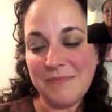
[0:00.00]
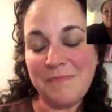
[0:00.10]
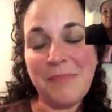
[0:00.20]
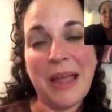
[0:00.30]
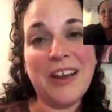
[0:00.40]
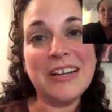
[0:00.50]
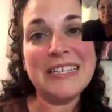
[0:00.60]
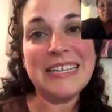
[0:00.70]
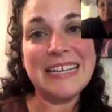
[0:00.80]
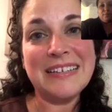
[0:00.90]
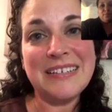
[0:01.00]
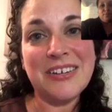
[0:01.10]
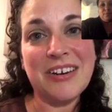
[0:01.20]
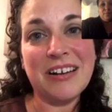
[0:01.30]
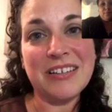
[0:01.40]
parenting
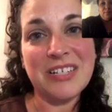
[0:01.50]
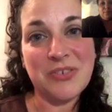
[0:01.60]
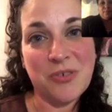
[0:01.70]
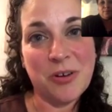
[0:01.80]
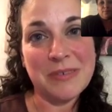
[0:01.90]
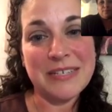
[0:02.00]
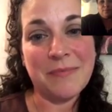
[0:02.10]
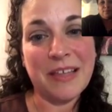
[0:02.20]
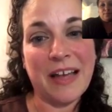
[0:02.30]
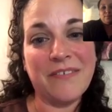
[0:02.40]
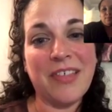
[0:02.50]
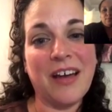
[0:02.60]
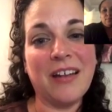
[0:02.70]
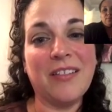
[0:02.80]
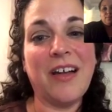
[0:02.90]
during a storm is something I've
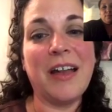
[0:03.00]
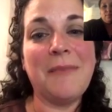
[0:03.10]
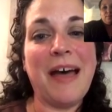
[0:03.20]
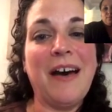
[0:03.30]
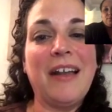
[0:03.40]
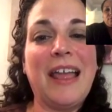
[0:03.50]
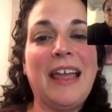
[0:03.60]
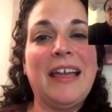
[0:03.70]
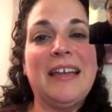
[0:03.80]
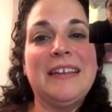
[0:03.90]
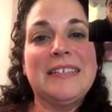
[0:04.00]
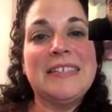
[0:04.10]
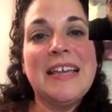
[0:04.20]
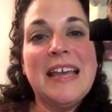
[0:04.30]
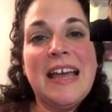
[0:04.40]
thought a lot about. And
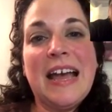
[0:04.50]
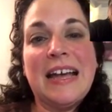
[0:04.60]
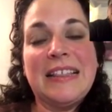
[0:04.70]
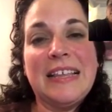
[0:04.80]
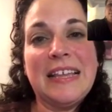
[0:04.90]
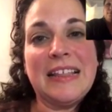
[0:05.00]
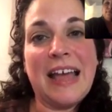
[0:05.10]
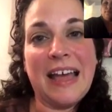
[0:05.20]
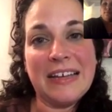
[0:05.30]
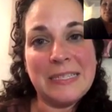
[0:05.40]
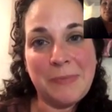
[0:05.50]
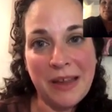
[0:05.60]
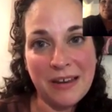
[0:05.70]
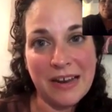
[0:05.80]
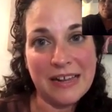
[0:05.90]
I think that as
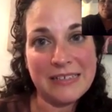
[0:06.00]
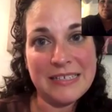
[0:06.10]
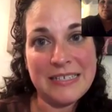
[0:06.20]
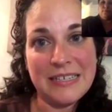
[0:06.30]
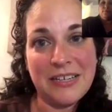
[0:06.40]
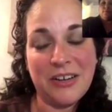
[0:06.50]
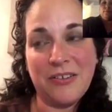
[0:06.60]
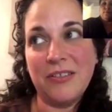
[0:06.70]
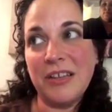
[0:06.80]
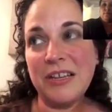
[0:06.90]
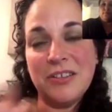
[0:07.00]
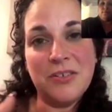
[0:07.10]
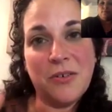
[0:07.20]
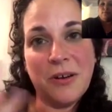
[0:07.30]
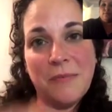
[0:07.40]
parents, Glennon
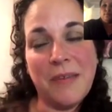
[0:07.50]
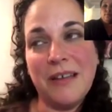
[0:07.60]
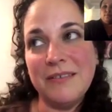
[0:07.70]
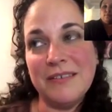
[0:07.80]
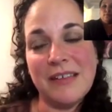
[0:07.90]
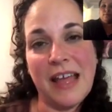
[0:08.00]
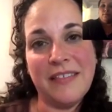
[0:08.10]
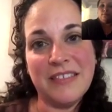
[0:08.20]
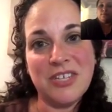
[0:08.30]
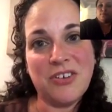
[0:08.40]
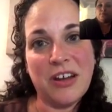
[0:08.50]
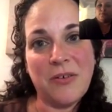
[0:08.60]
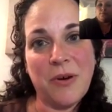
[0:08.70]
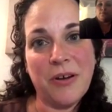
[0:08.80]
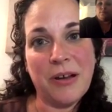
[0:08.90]
Doyle Melton had this great
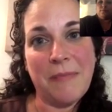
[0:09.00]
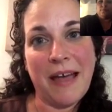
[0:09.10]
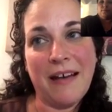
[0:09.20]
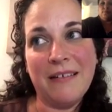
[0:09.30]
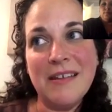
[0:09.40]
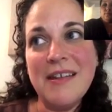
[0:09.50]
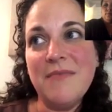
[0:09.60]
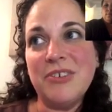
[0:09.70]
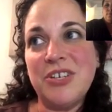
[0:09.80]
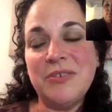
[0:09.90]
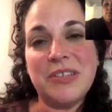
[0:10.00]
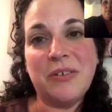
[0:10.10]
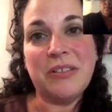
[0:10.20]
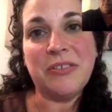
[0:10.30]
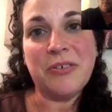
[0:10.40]
quote about when she was
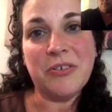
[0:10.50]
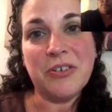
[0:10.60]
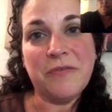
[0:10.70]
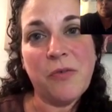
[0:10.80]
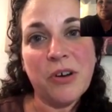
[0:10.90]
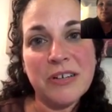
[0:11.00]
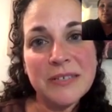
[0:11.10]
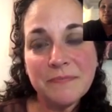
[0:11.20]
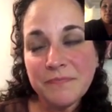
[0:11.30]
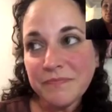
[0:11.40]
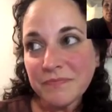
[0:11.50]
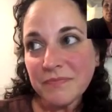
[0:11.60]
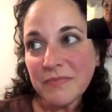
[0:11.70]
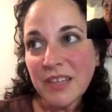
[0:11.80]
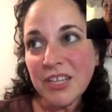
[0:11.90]
going through her divorce,
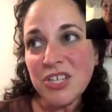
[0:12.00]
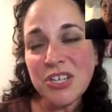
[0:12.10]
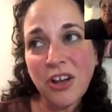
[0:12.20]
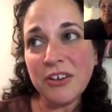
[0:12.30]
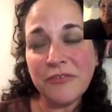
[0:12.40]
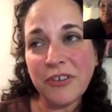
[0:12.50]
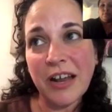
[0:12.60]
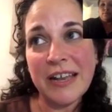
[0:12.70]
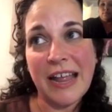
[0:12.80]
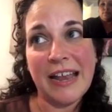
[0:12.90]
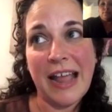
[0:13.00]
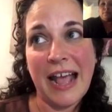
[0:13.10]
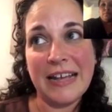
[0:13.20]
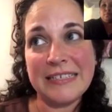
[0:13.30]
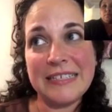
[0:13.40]
and she called a friend and
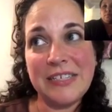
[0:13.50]
asked,